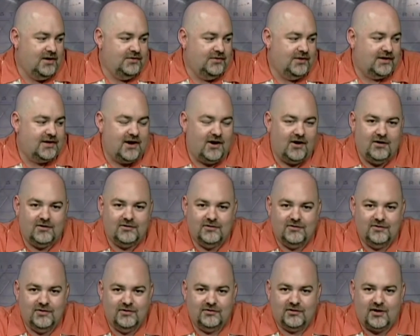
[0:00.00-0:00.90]
The
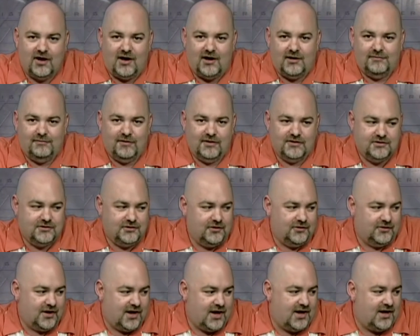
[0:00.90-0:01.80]
character of this God, fiction
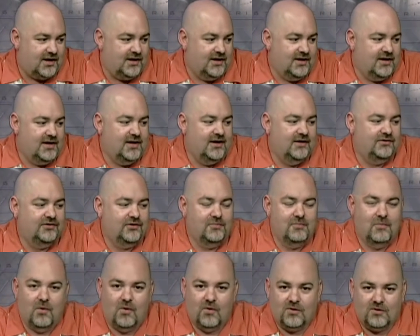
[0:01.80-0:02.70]
or not, is
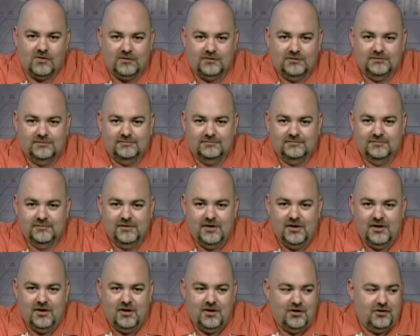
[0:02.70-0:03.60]
immoral.
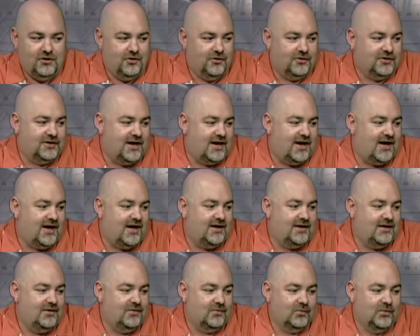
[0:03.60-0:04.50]
Your
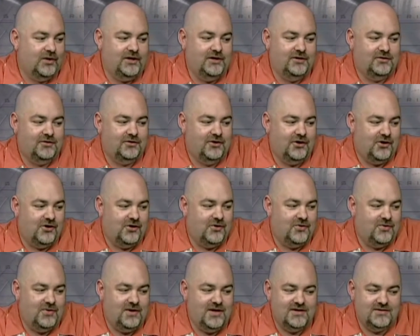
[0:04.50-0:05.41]
God, real or
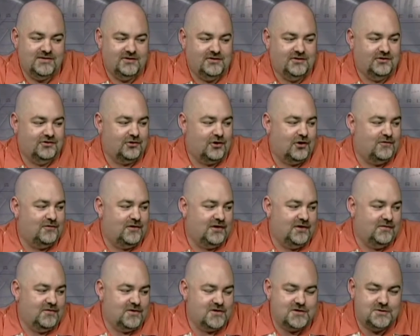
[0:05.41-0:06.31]
no, isn't
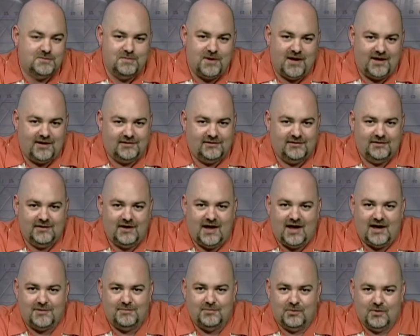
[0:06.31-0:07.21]
deserving of respect,
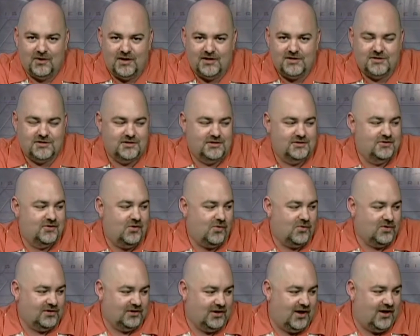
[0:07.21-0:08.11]
admiration,
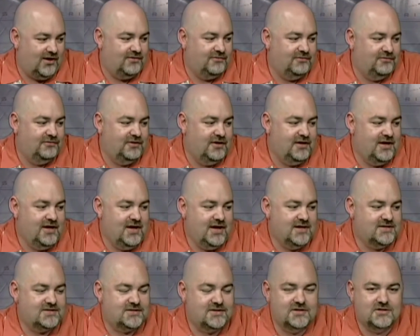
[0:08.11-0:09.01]
or love.
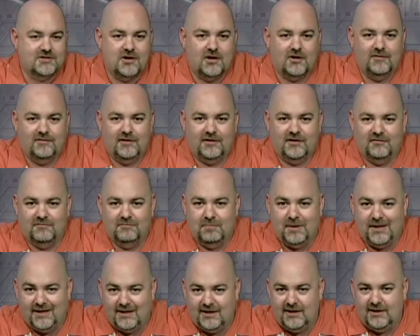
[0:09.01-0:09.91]
It's deserving of
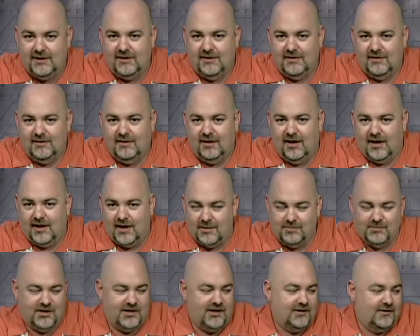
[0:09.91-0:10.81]
pity and
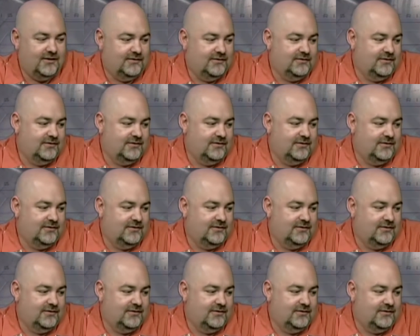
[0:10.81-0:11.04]
enmity.